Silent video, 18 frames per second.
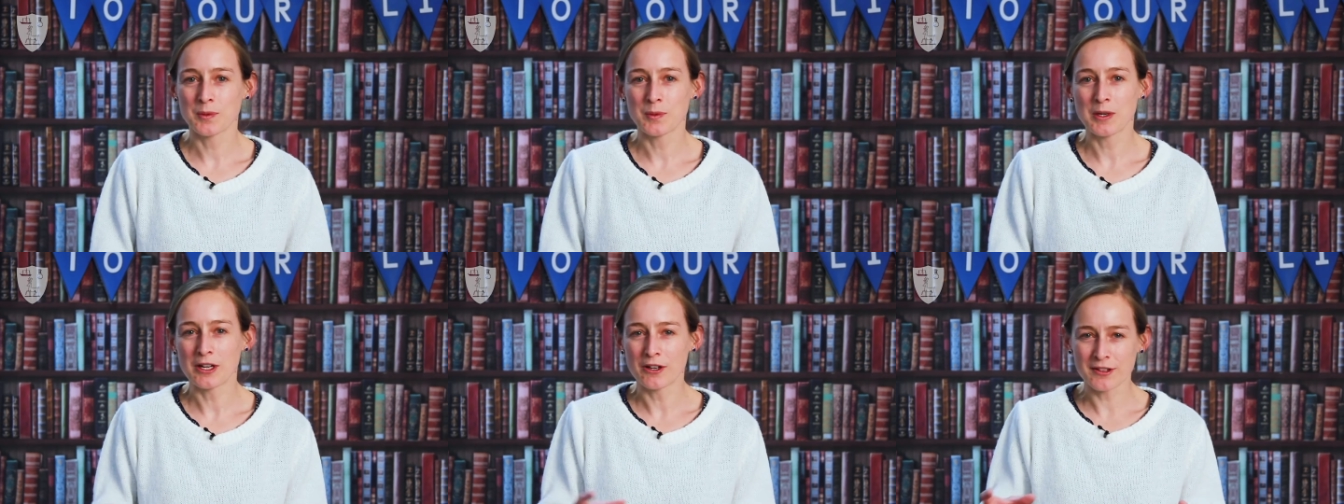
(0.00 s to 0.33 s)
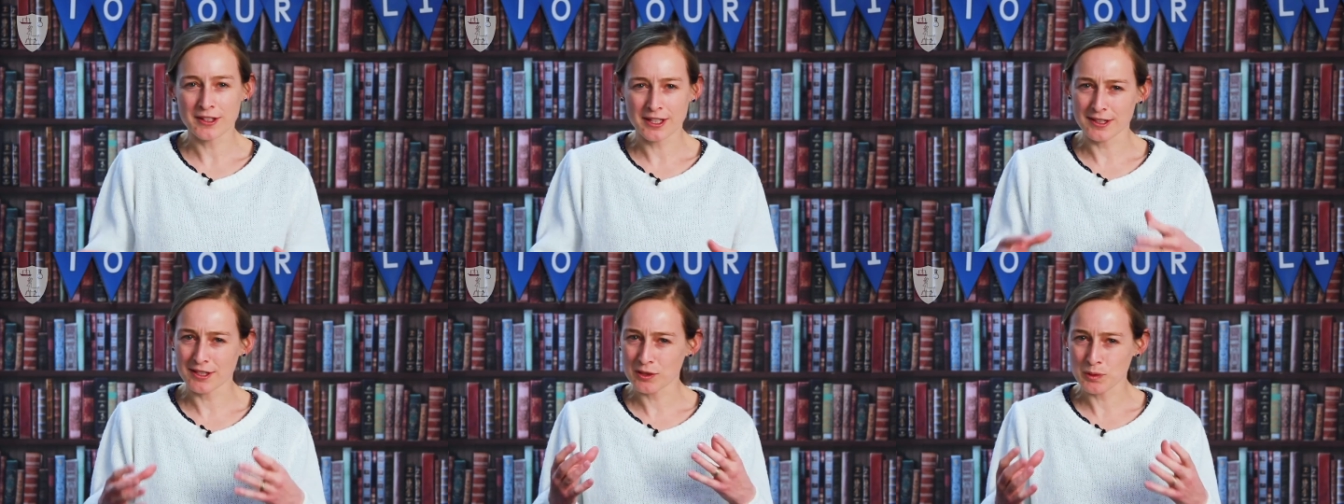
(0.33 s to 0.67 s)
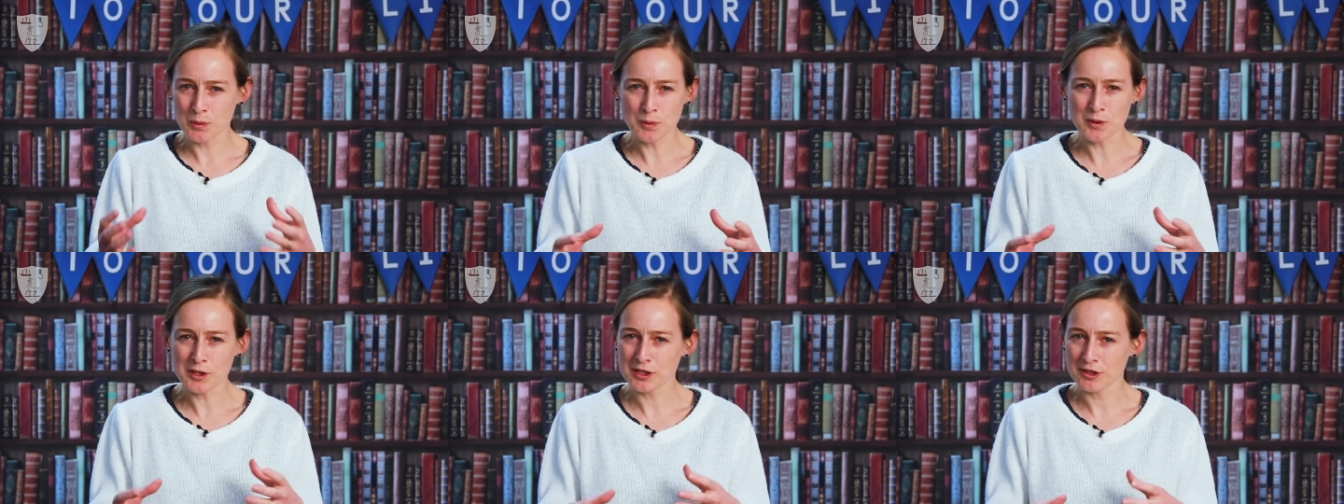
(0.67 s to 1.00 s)
we learned that the
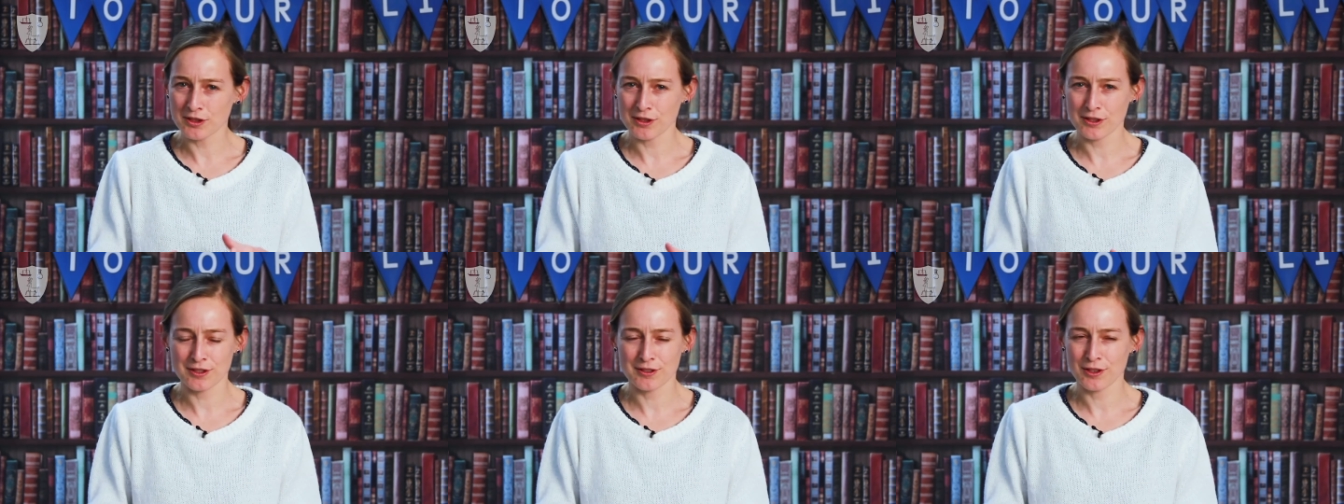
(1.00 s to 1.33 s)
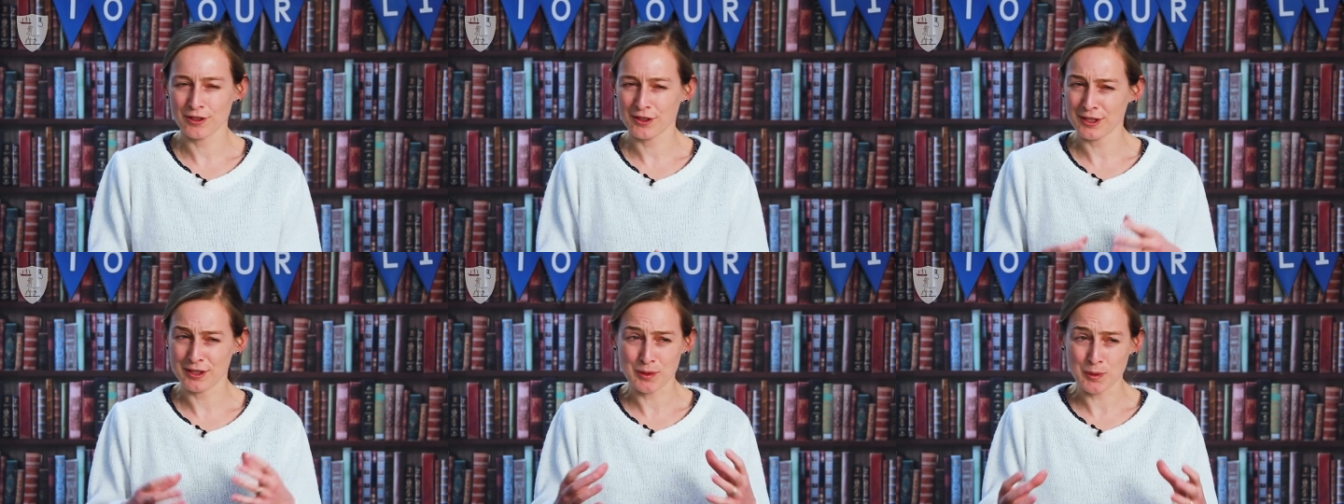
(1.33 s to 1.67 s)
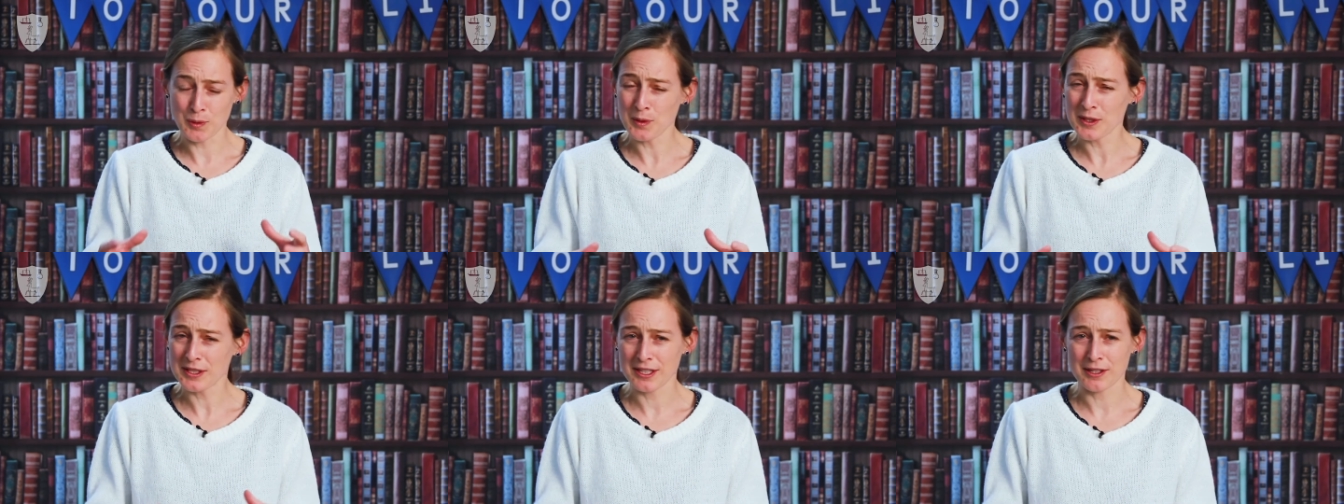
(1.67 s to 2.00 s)
school is just not the
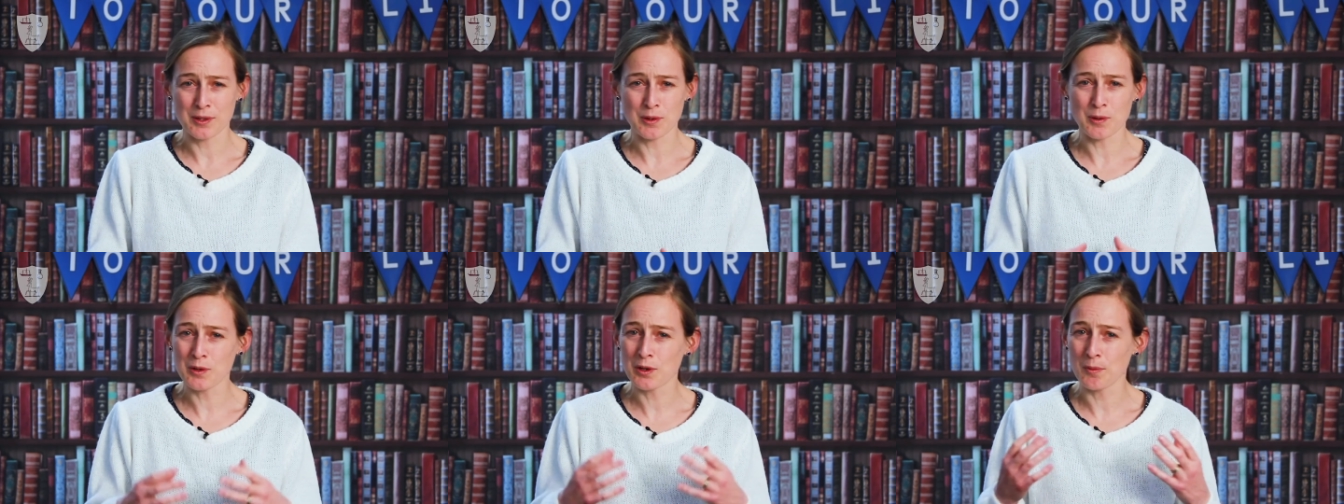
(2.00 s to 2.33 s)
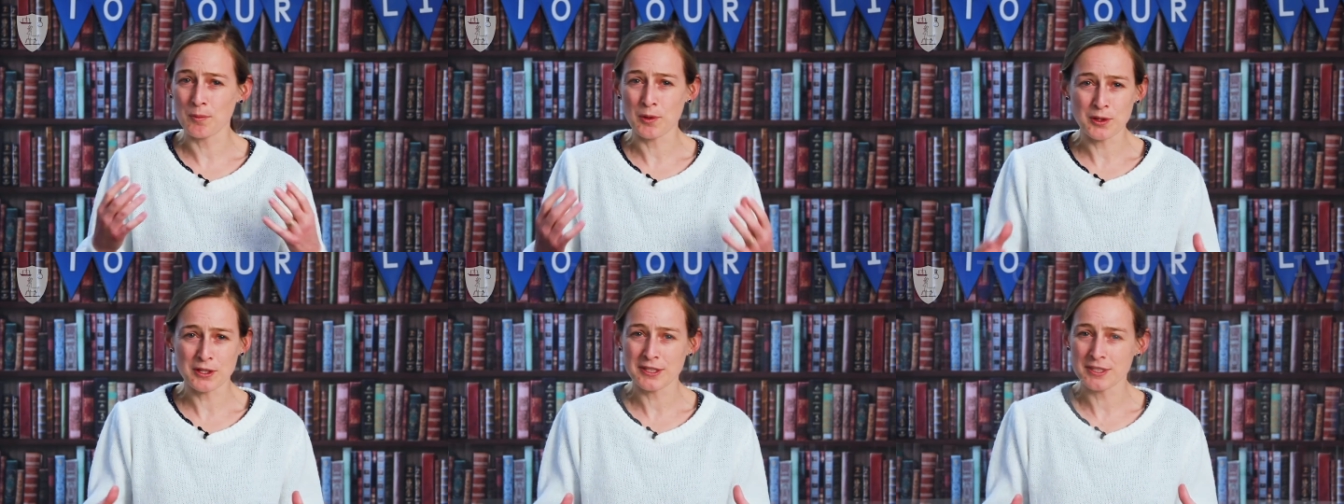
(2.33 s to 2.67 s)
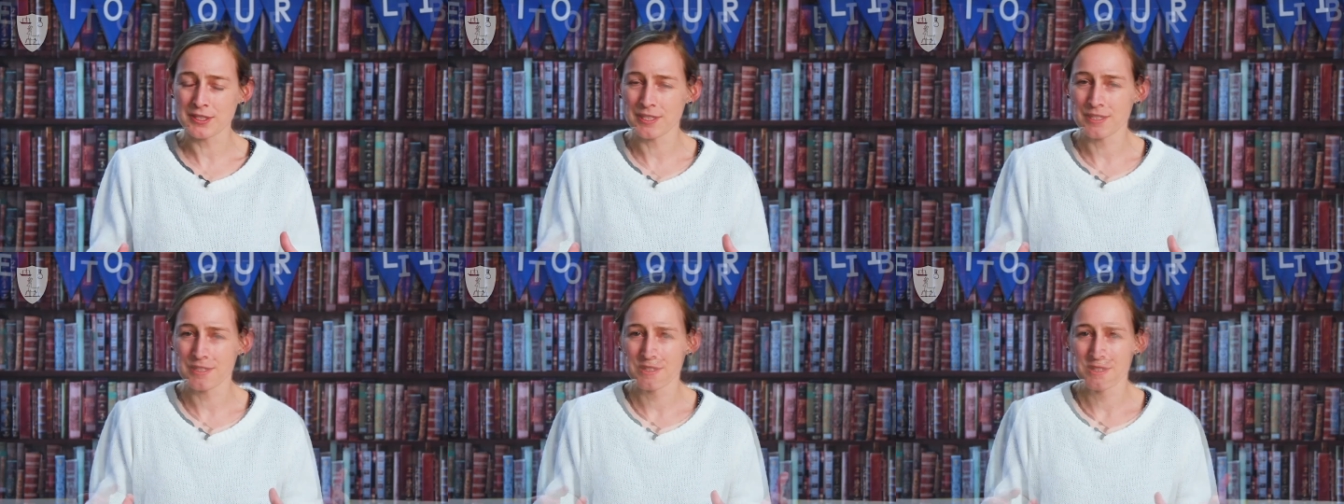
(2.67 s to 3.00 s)
school, it's a whole
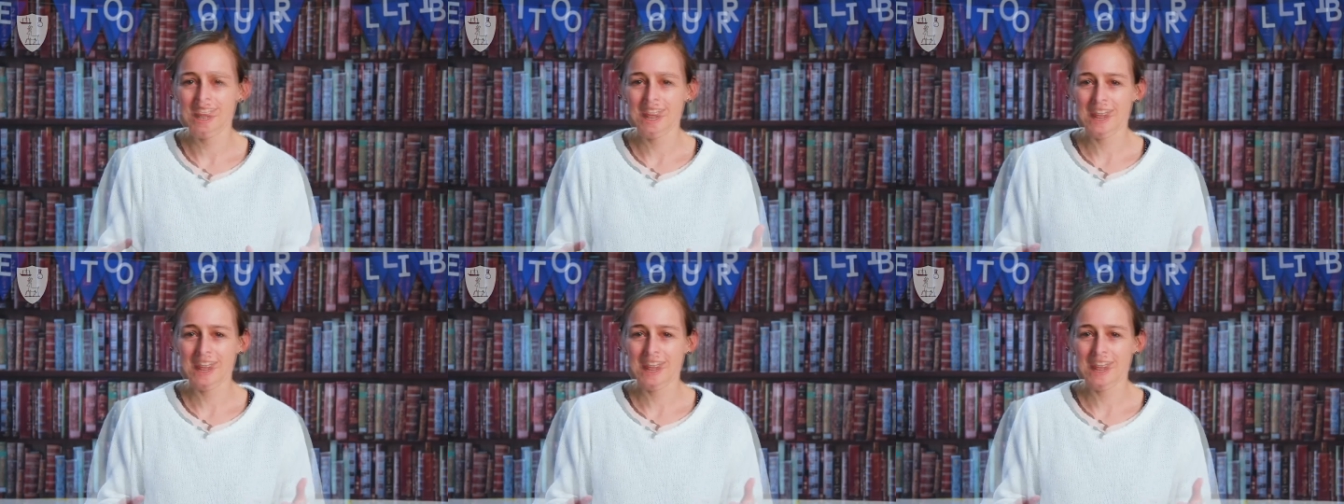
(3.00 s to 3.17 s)
community.